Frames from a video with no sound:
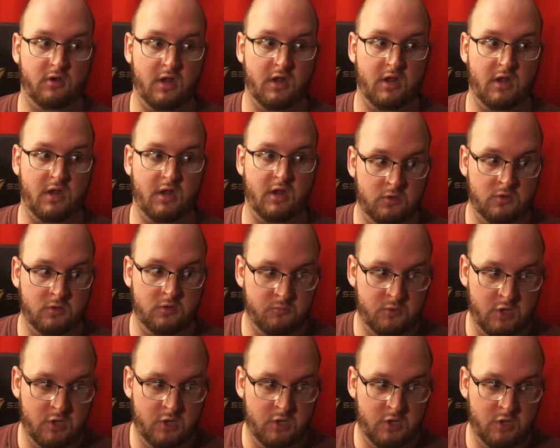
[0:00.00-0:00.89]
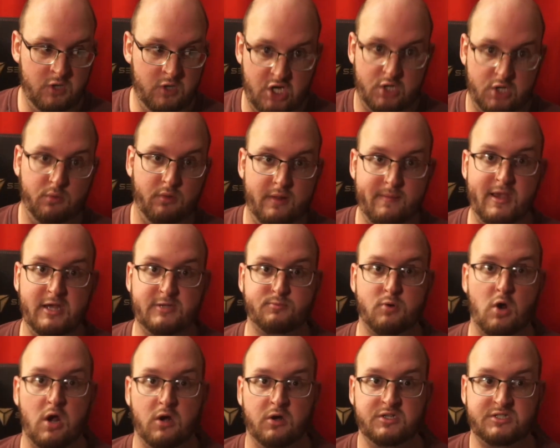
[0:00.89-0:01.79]
and you know genuinely makes
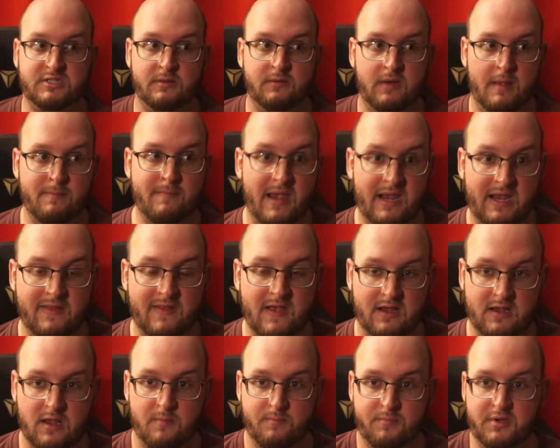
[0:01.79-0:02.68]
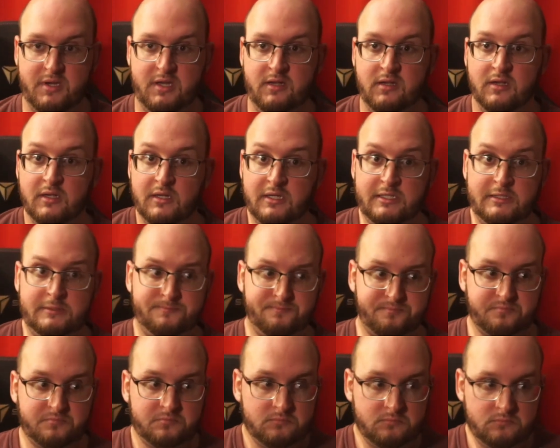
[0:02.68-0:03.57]
progress in, in making that company
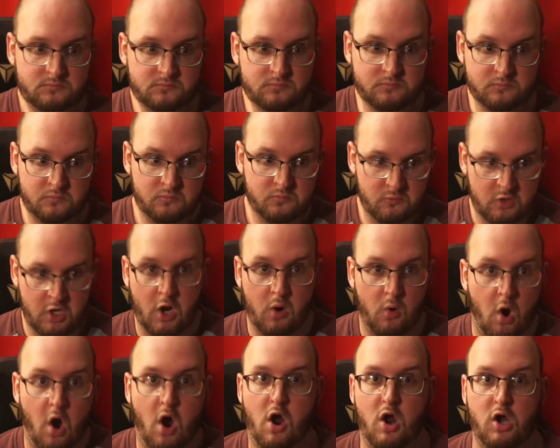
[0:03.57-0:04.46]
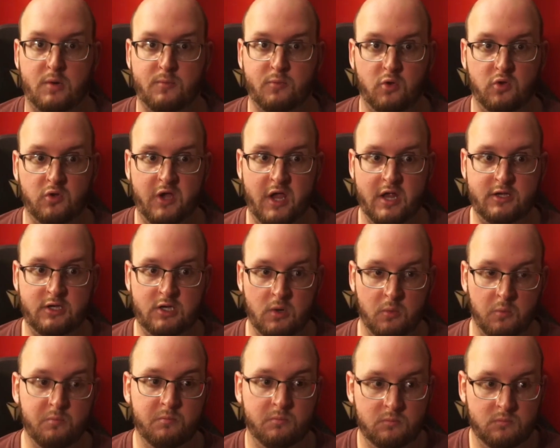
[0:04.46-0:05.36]
you know honorable again you
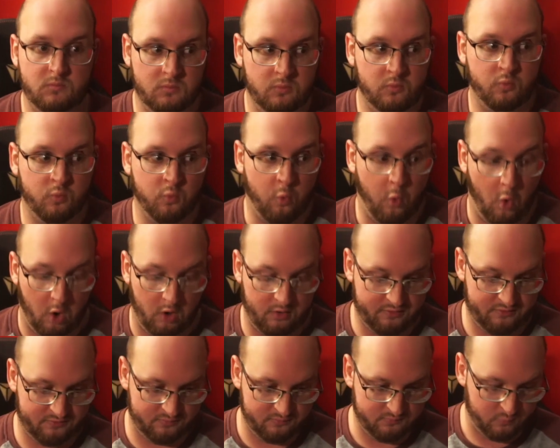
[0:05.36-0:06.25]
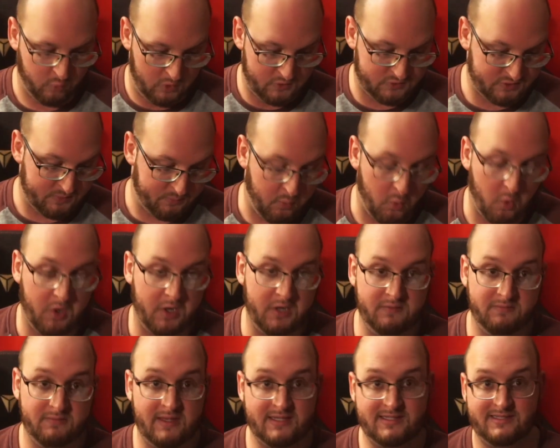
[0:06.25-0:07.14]
know worth worth
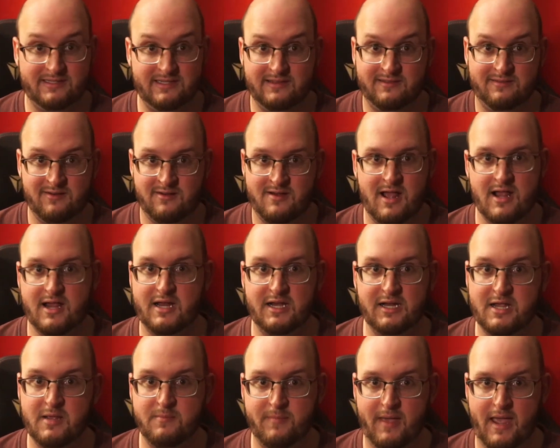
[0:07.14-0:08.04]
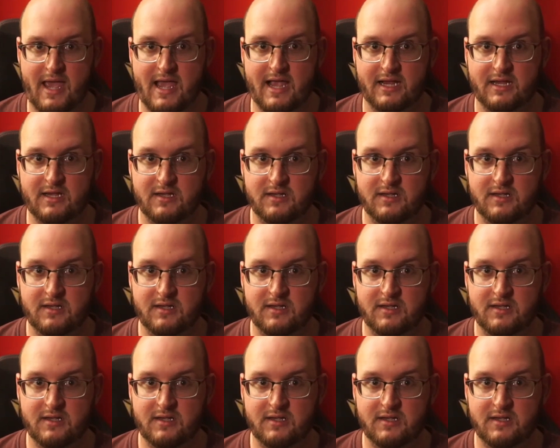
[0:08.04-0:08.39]
supporting that they're not going to come back